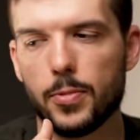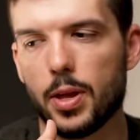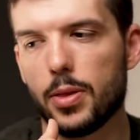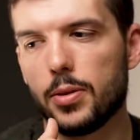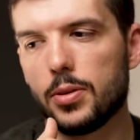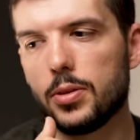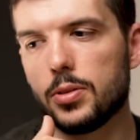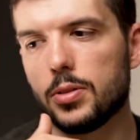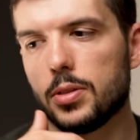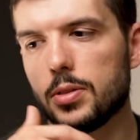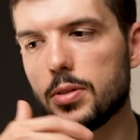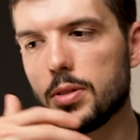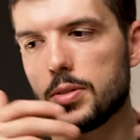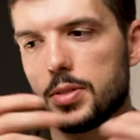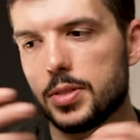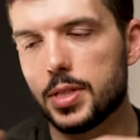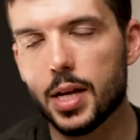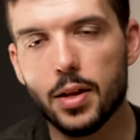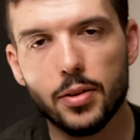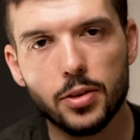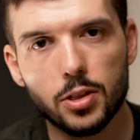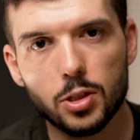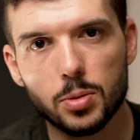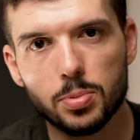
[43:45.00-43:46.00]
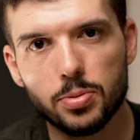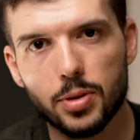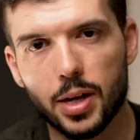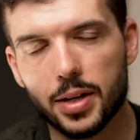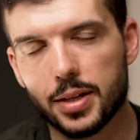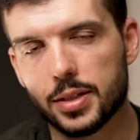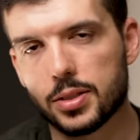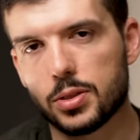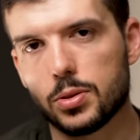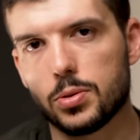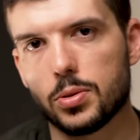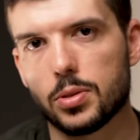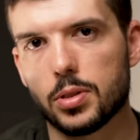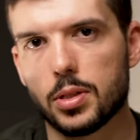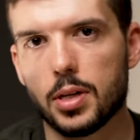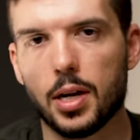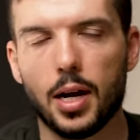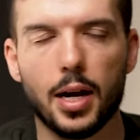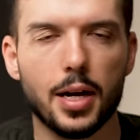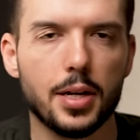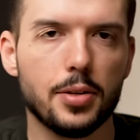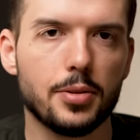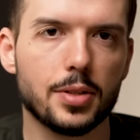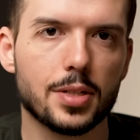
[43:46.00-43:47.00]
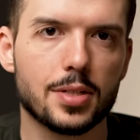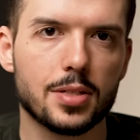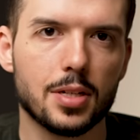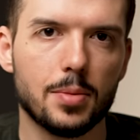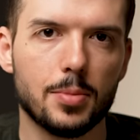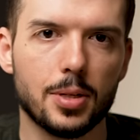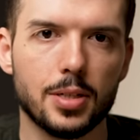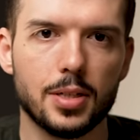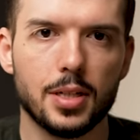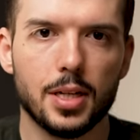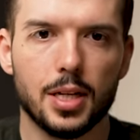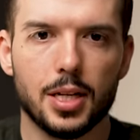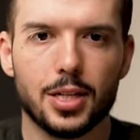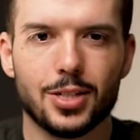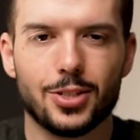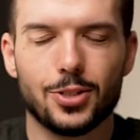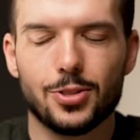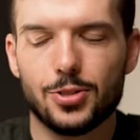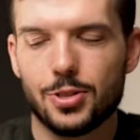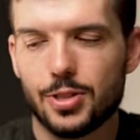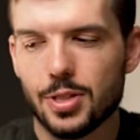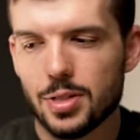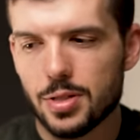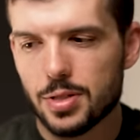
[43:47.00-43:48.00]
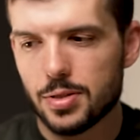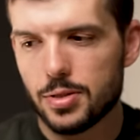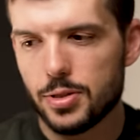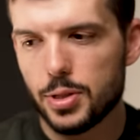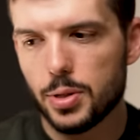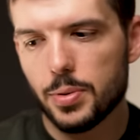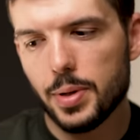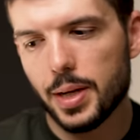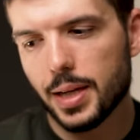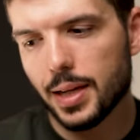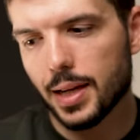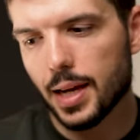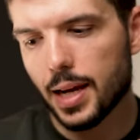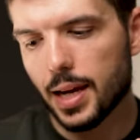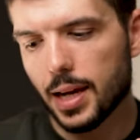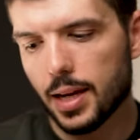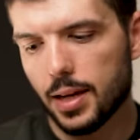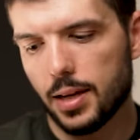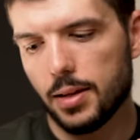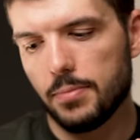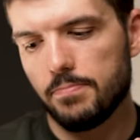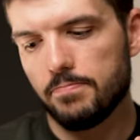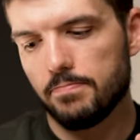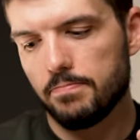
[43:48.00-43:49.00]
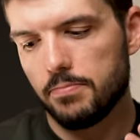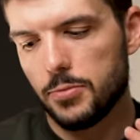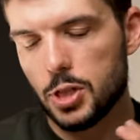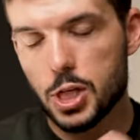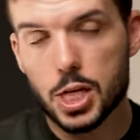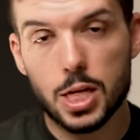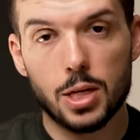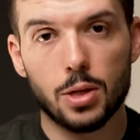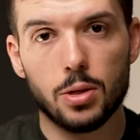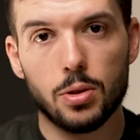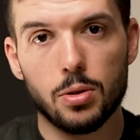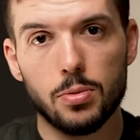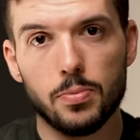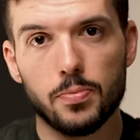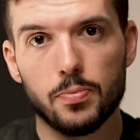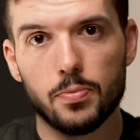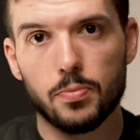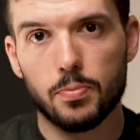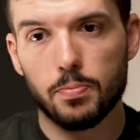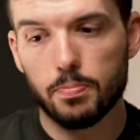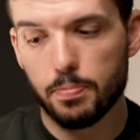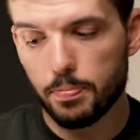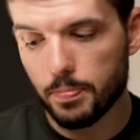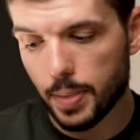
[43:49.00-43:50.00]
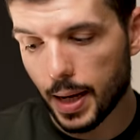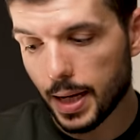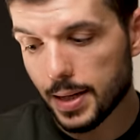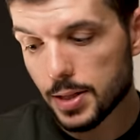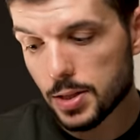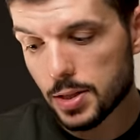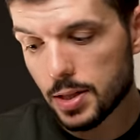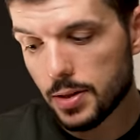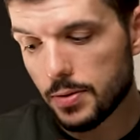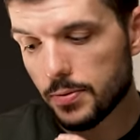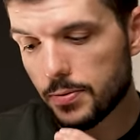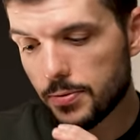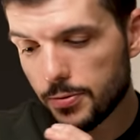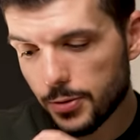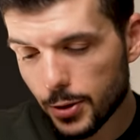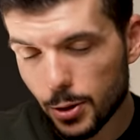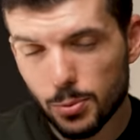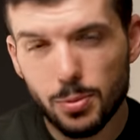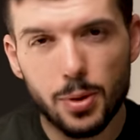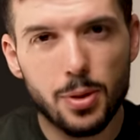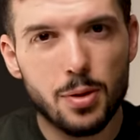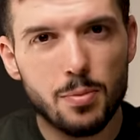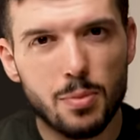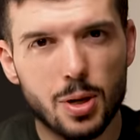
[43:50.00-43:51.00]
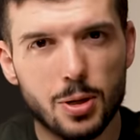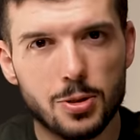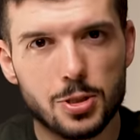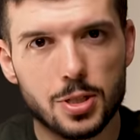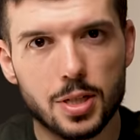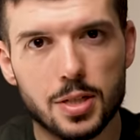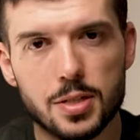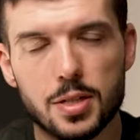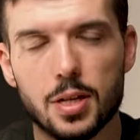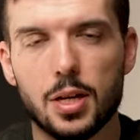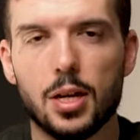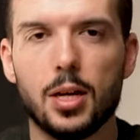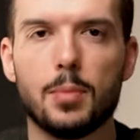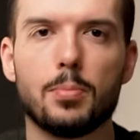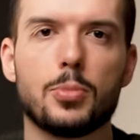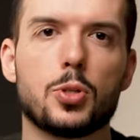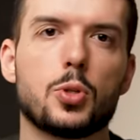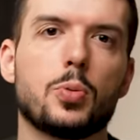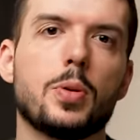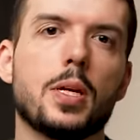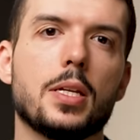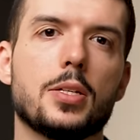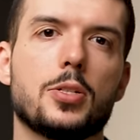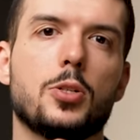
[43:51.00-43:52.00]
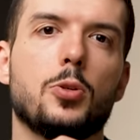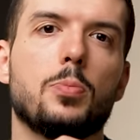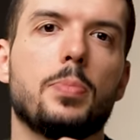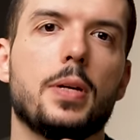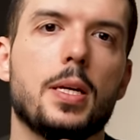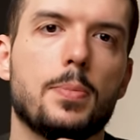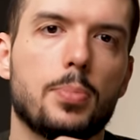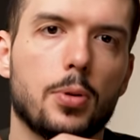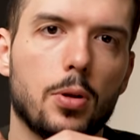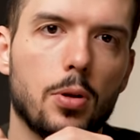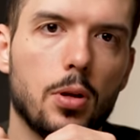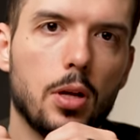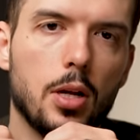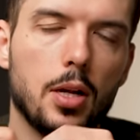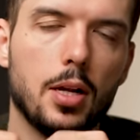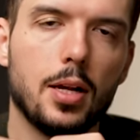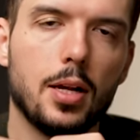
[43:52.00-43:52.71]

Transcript: Whether you're selling your product or hiring someone, you're just doing a deal based and filled with emotions between two people.